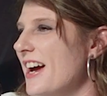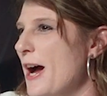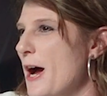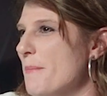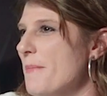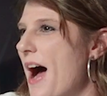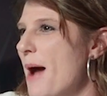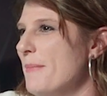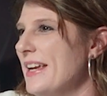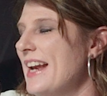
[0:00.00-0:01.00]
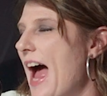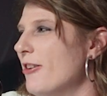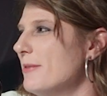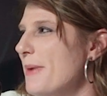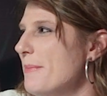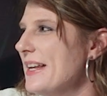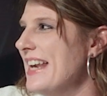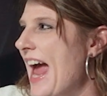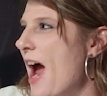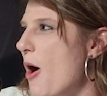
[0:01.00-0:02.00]
I'm in Alabama
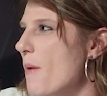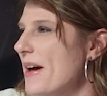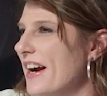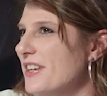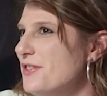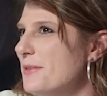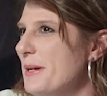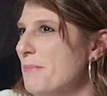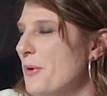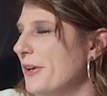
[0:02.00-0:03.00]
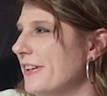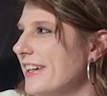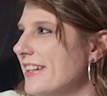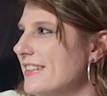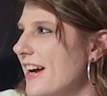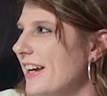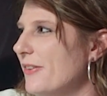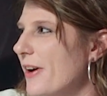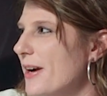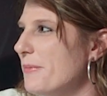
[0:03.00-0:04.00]
now, but I used to be in Bowling Green,
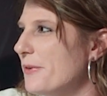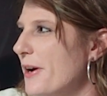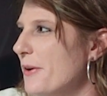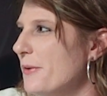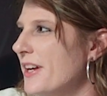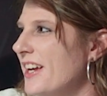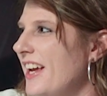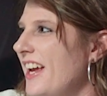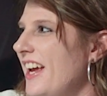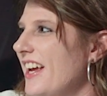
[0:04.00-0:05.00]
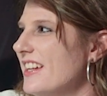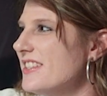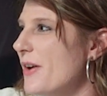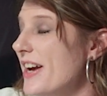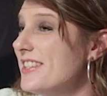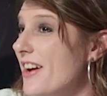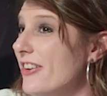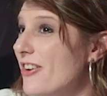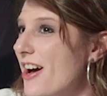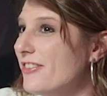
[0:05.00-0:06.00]
Kentucky, right up the road. And so I still
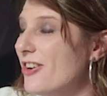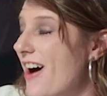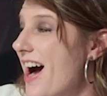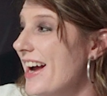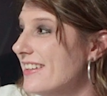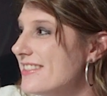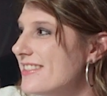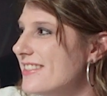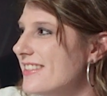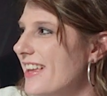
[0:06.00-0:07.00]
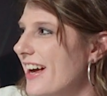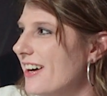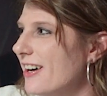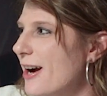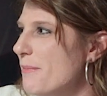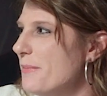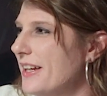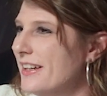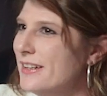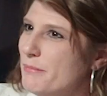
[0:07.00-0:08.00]
have a lot of clients that are up
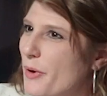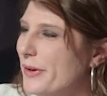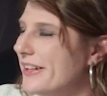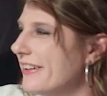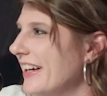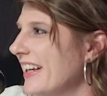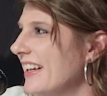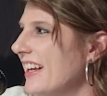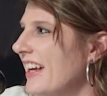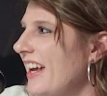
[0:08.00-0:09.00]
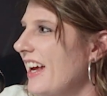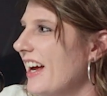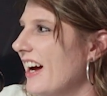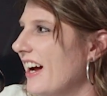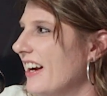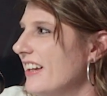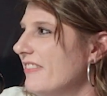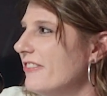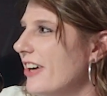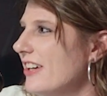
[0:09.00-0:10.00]
in Bowling Green and
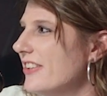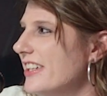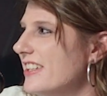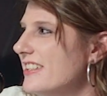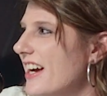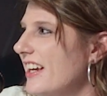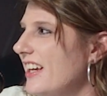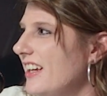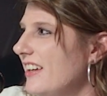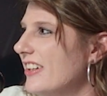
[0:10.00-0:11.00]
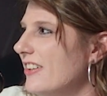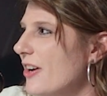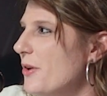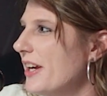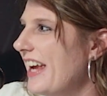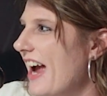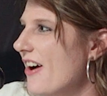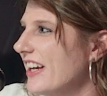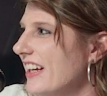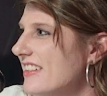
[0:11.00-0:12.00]
in Franklin, Kentucky, even Logan
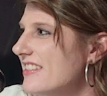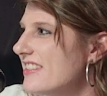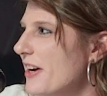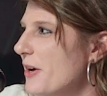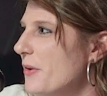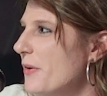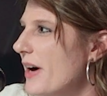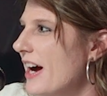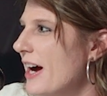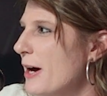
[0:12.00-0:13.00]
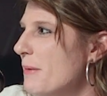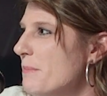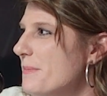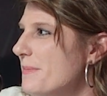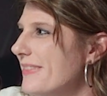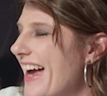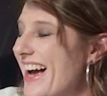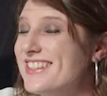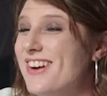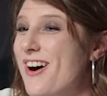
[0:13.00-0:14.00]
County. So
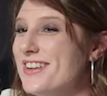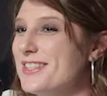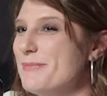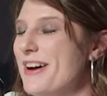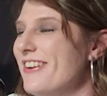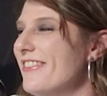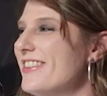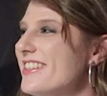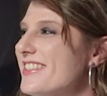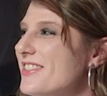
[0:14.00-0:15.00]
that's awesome. I love this.